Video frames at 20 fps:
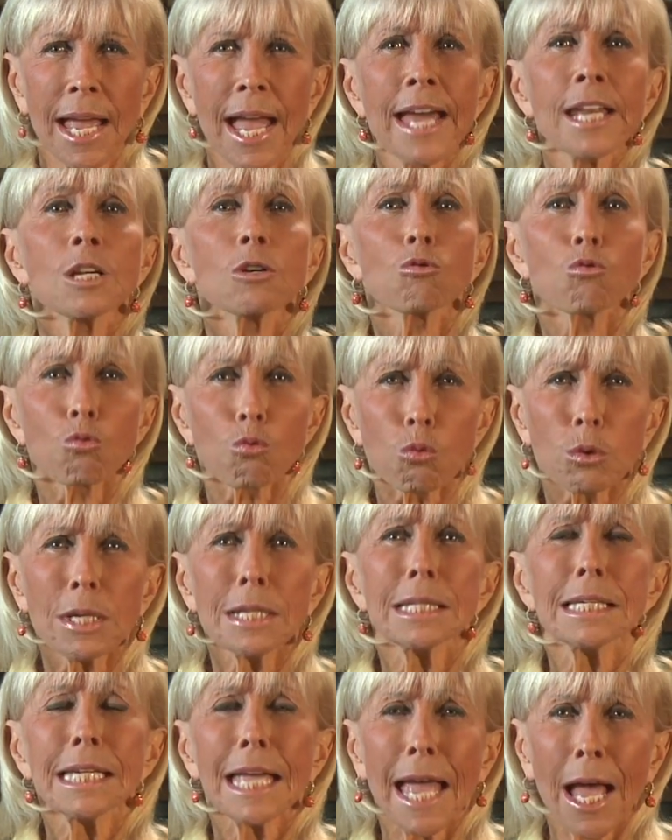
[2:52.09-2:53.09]
and it
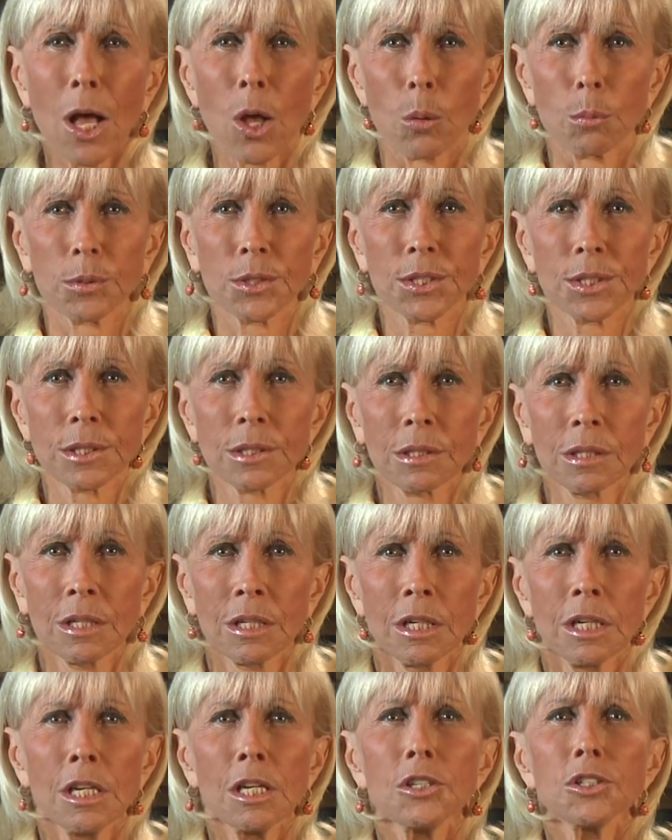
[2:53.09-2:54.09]
really helps
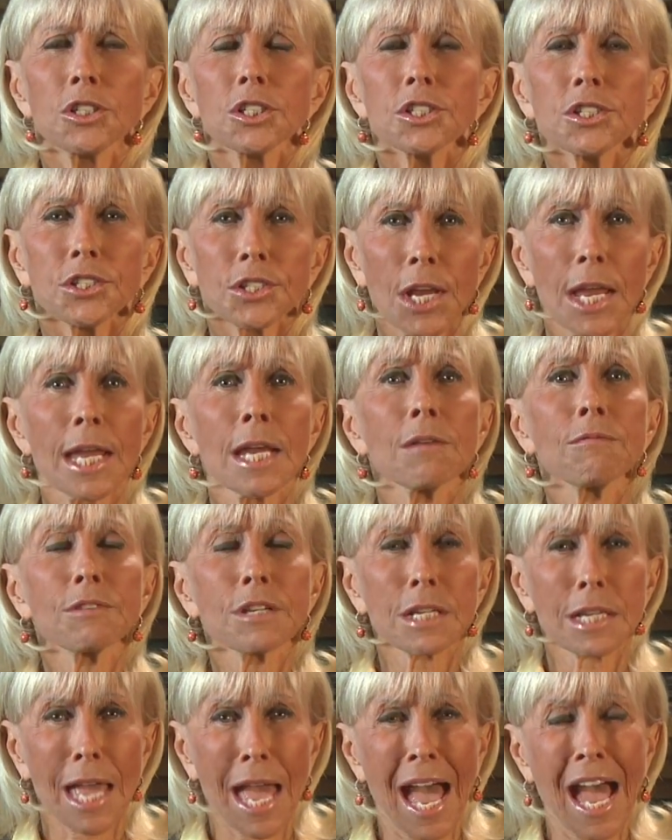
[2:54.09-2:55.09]
to save
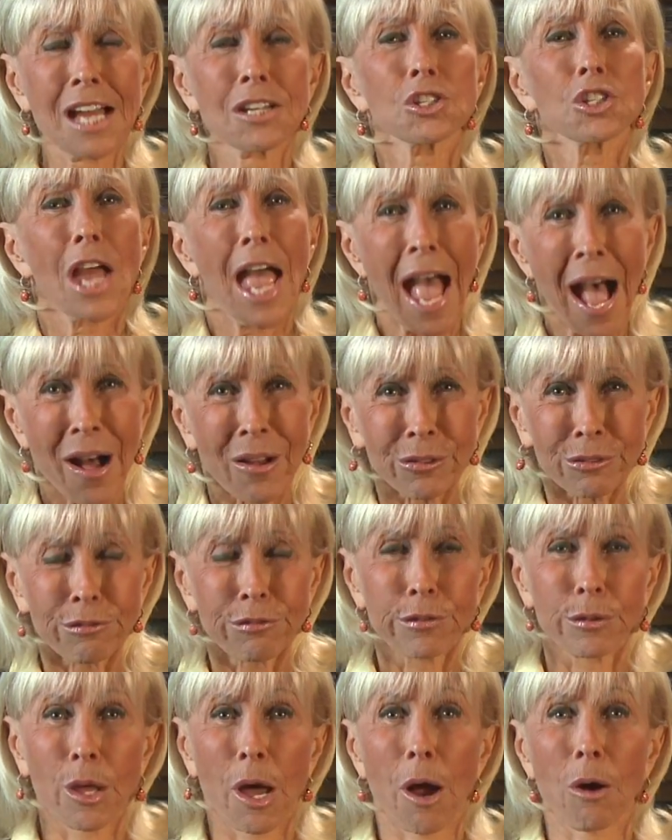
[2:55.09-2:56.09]
the cash
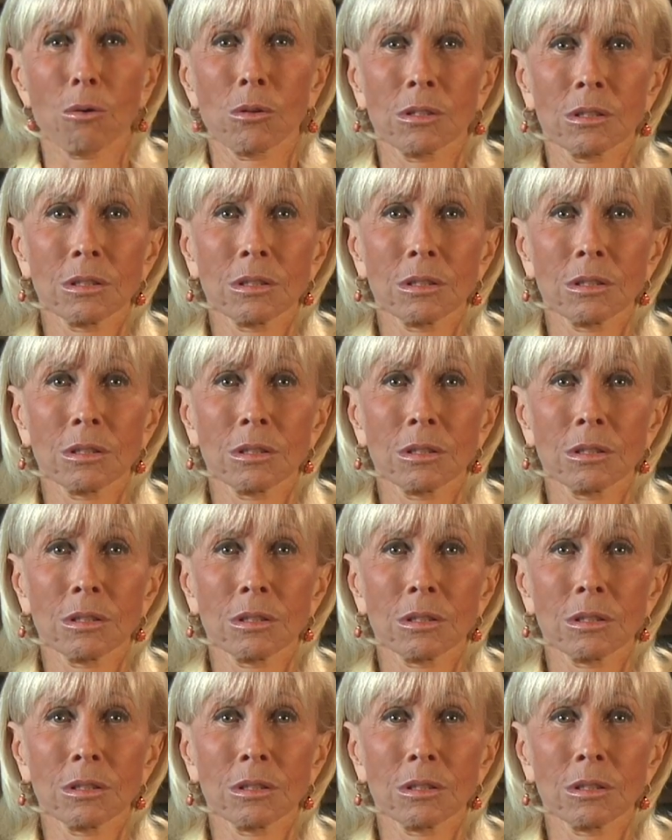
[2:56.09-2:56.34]
outflow.